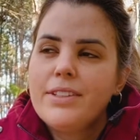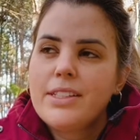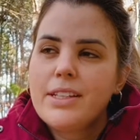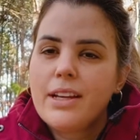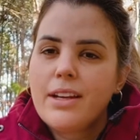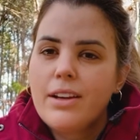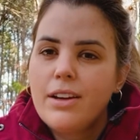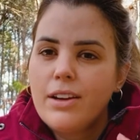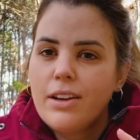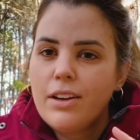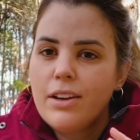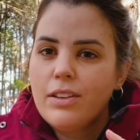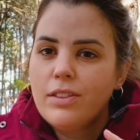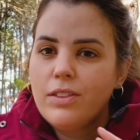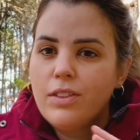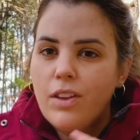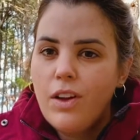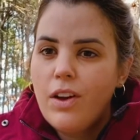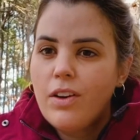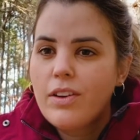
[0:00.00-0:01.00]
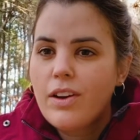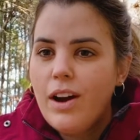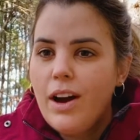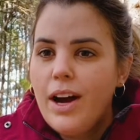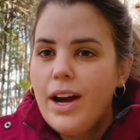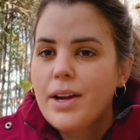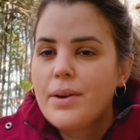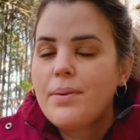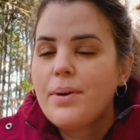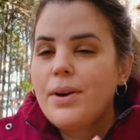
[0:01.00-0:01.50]
a longer
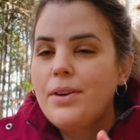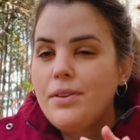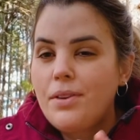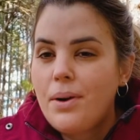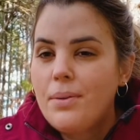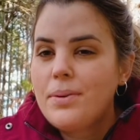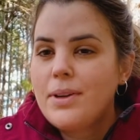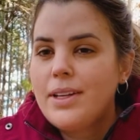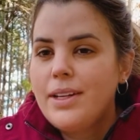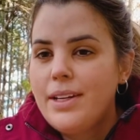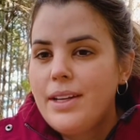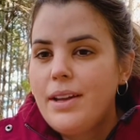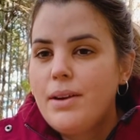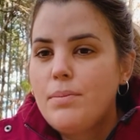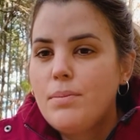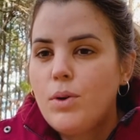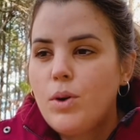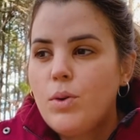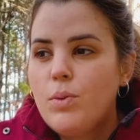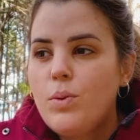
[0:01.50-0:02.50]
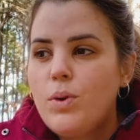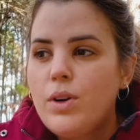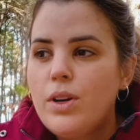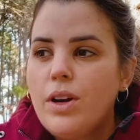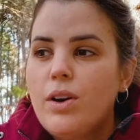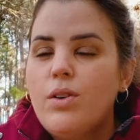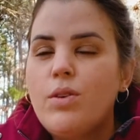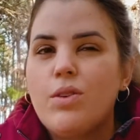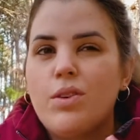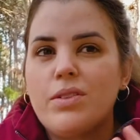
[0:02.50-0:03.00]
hike where I know I'm going to need more
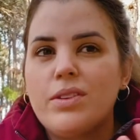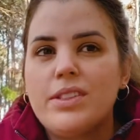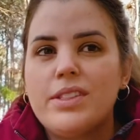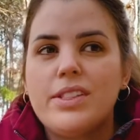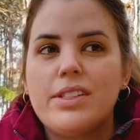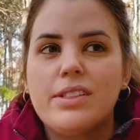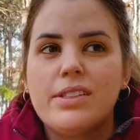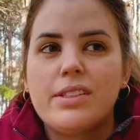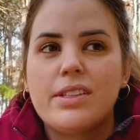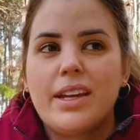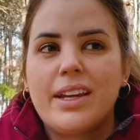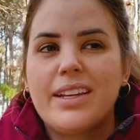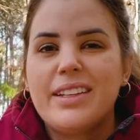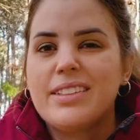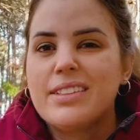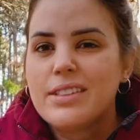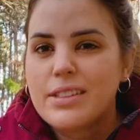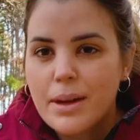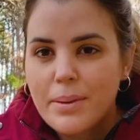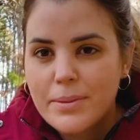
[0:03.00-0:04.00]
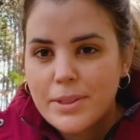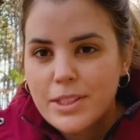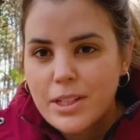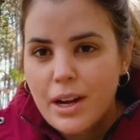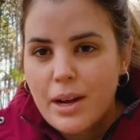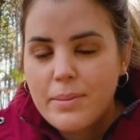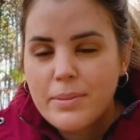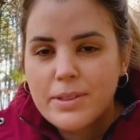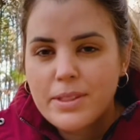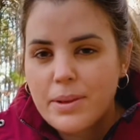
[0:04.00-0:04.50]
water, or it's just like in
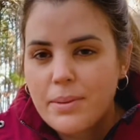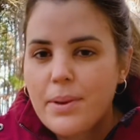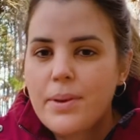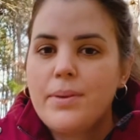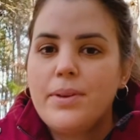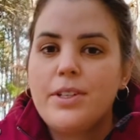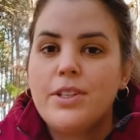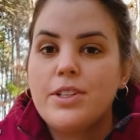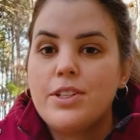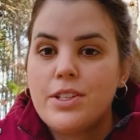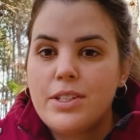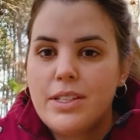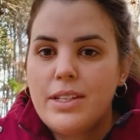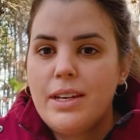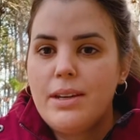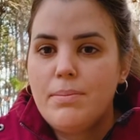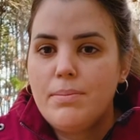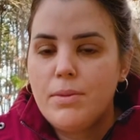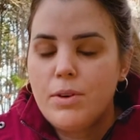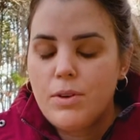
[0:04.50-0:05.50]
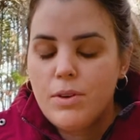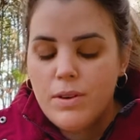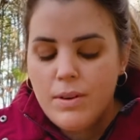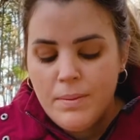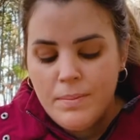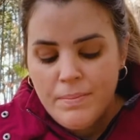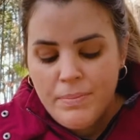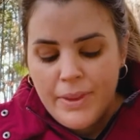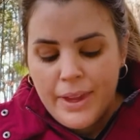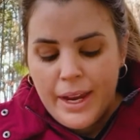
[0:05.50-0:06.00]
summertime or something when you just need more,
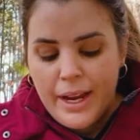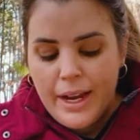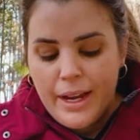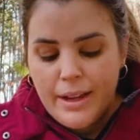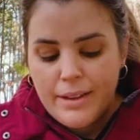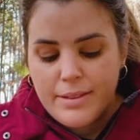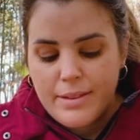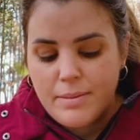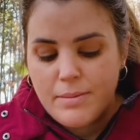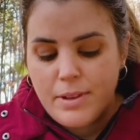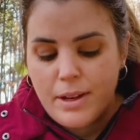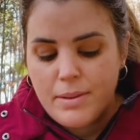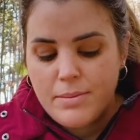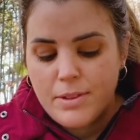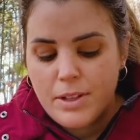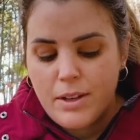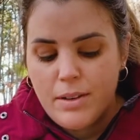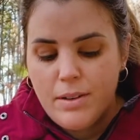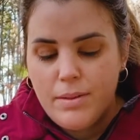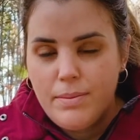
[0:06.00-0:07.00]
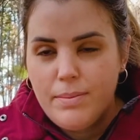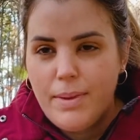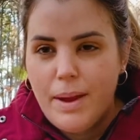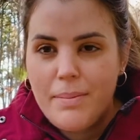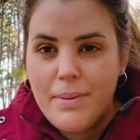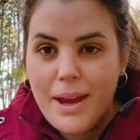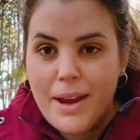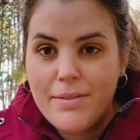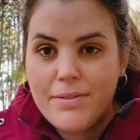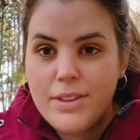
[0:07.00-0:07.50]
sometimes I'll
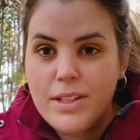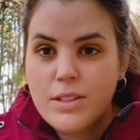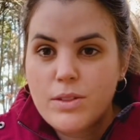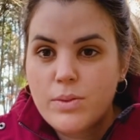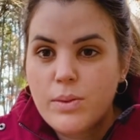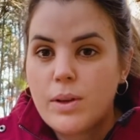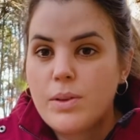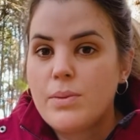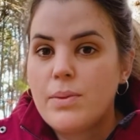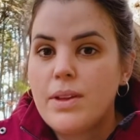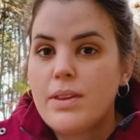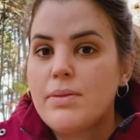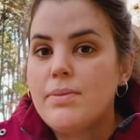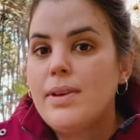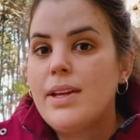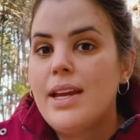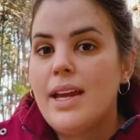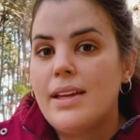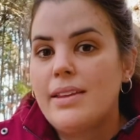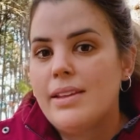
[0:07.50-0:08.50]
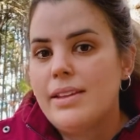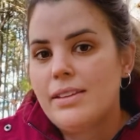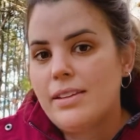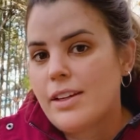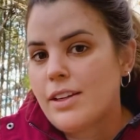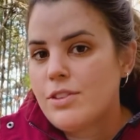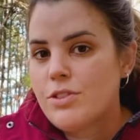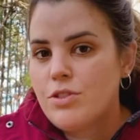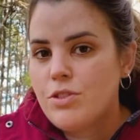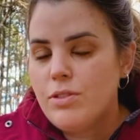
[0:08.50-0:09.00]
maybe have this one with me, and then
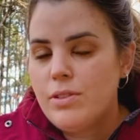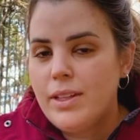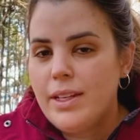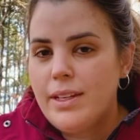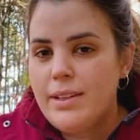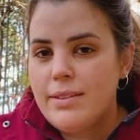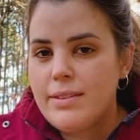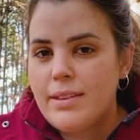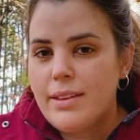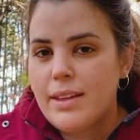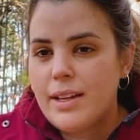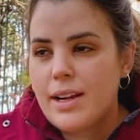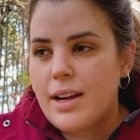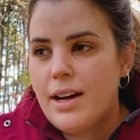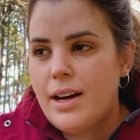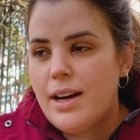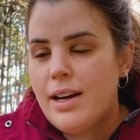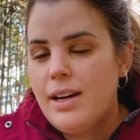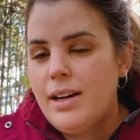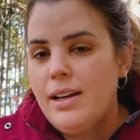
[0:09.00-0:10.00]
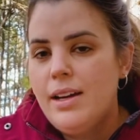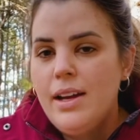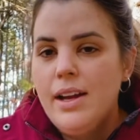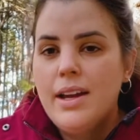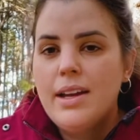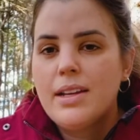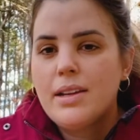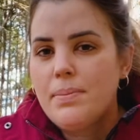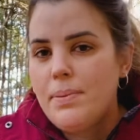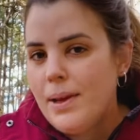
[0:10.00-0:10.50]
like a 2 liters in the car.
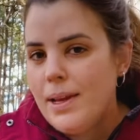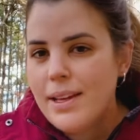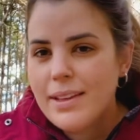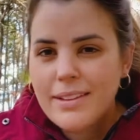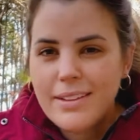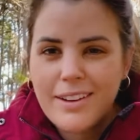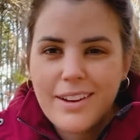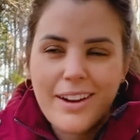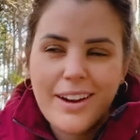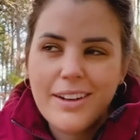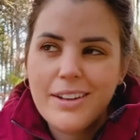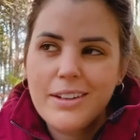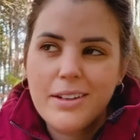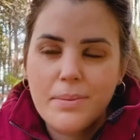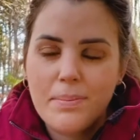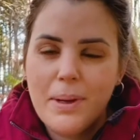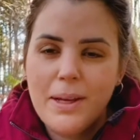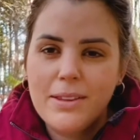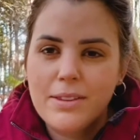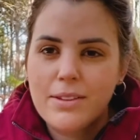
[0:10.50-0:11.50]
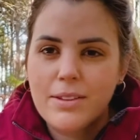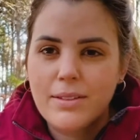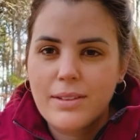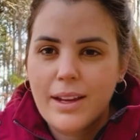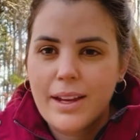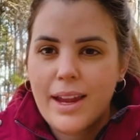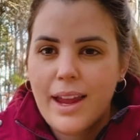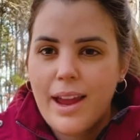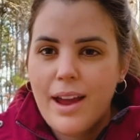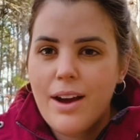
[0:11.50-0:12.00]
It kind of depends on
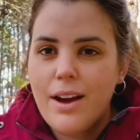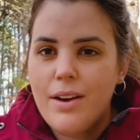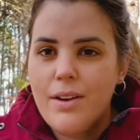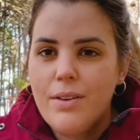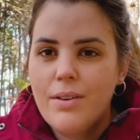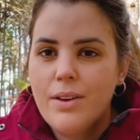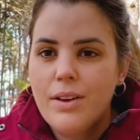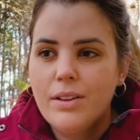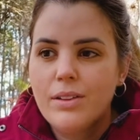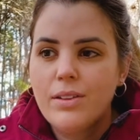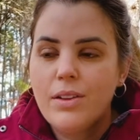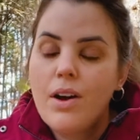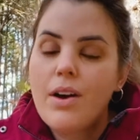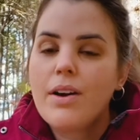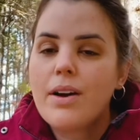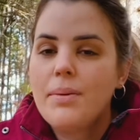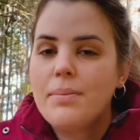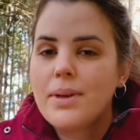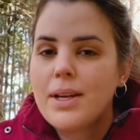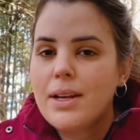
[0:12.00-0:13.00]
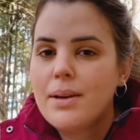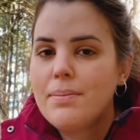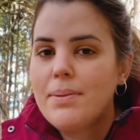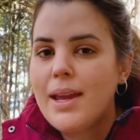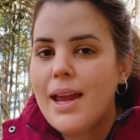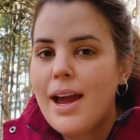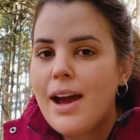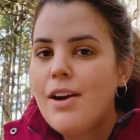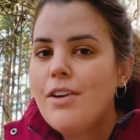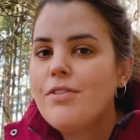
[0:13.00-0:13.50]
like how long I'm going to
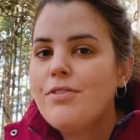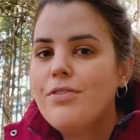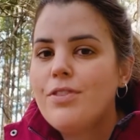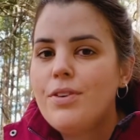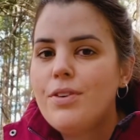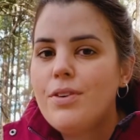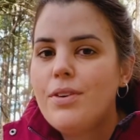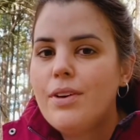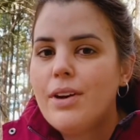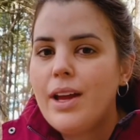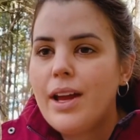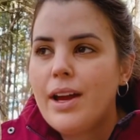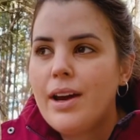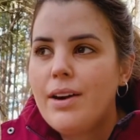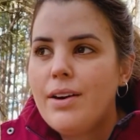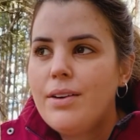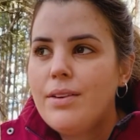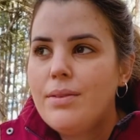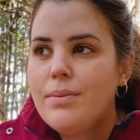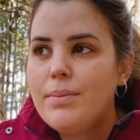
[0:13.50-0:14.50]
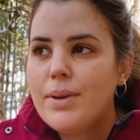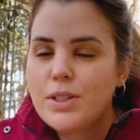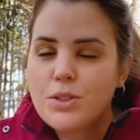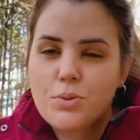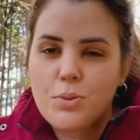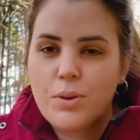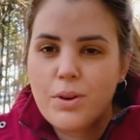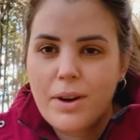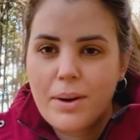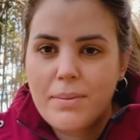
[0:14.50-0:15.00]
be out for, how much
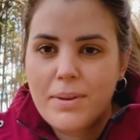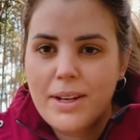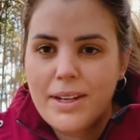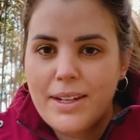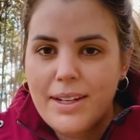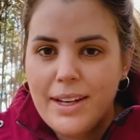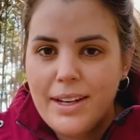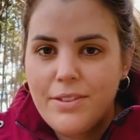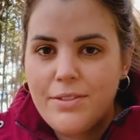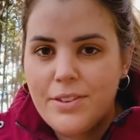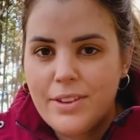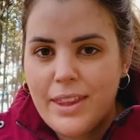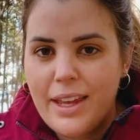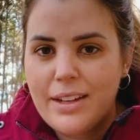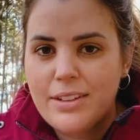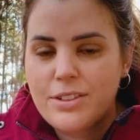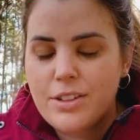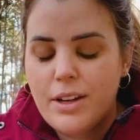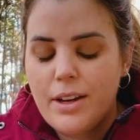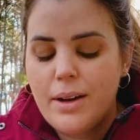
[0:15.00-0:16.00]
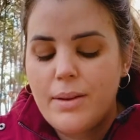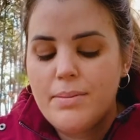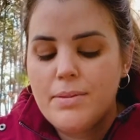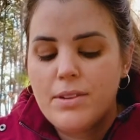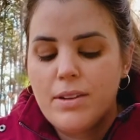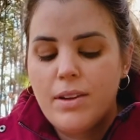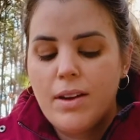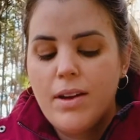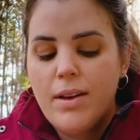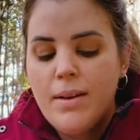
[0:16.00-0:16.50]
water I'm going to need for that time.
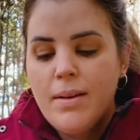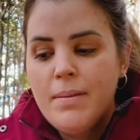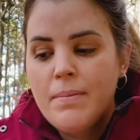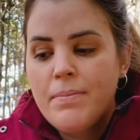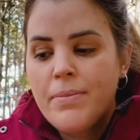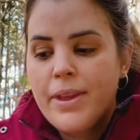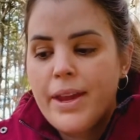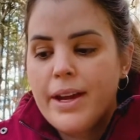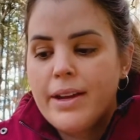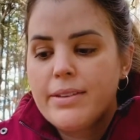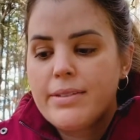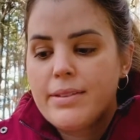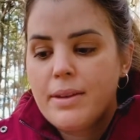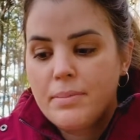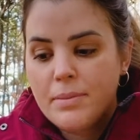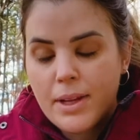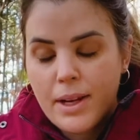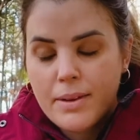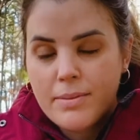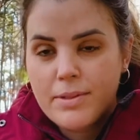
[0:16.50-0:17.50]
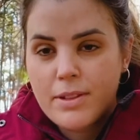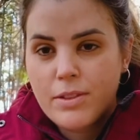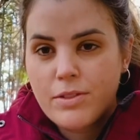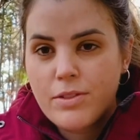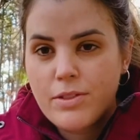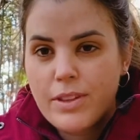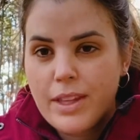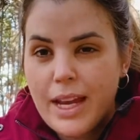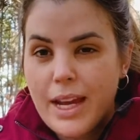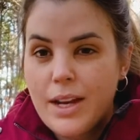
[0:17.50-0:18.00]
So sometimes I'll
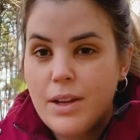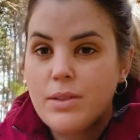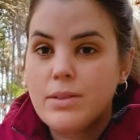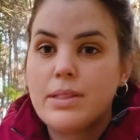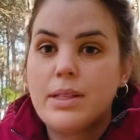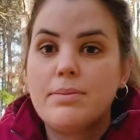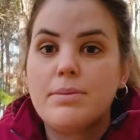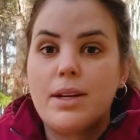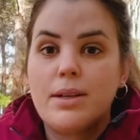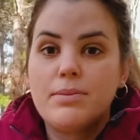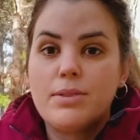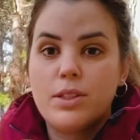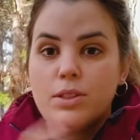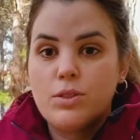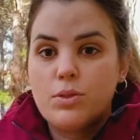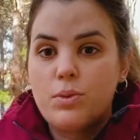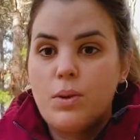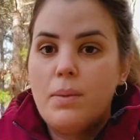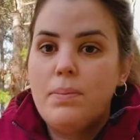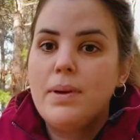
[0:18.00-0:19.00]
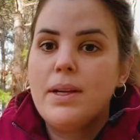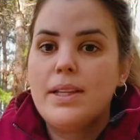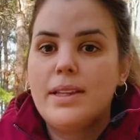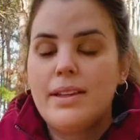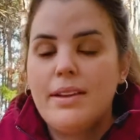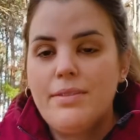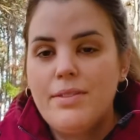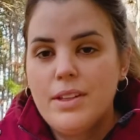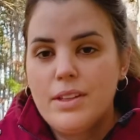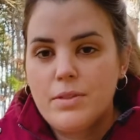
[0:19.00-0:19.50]
do that, or sometimes I'll swap it and
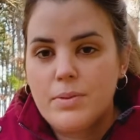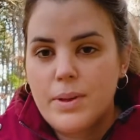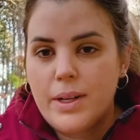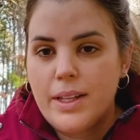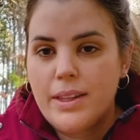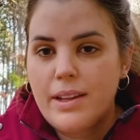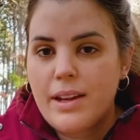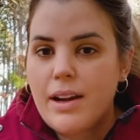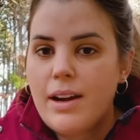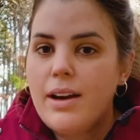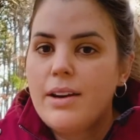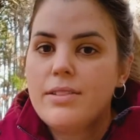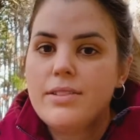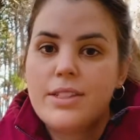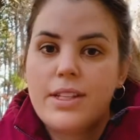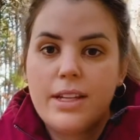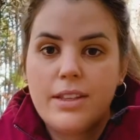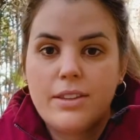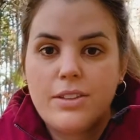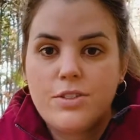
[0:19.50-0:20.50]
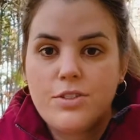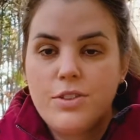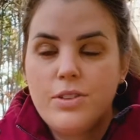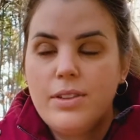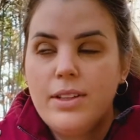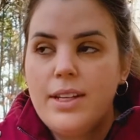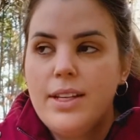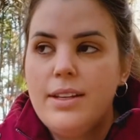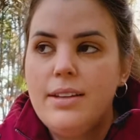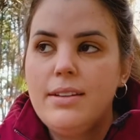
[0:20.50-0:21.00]
leave this one in the car and take the 2
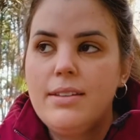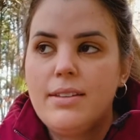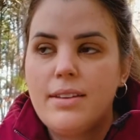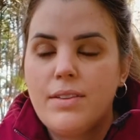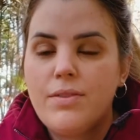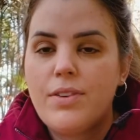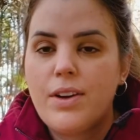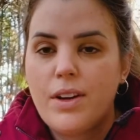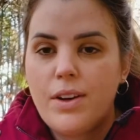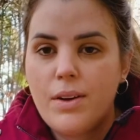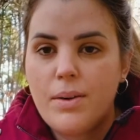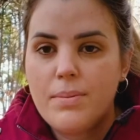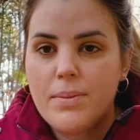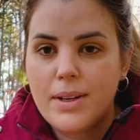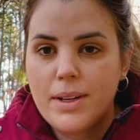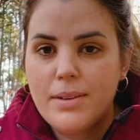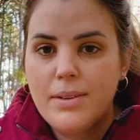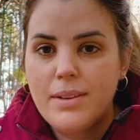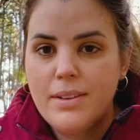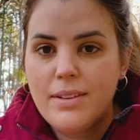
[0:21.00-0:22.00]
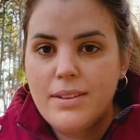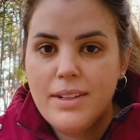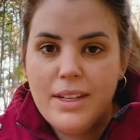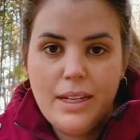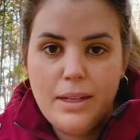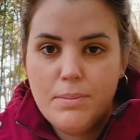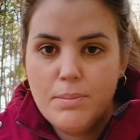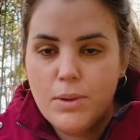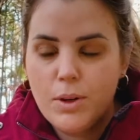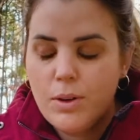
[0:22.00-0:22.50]
liters if I know I'm going to
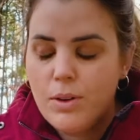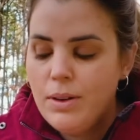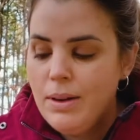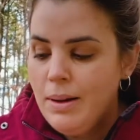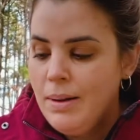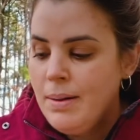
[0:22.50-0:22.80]
need more.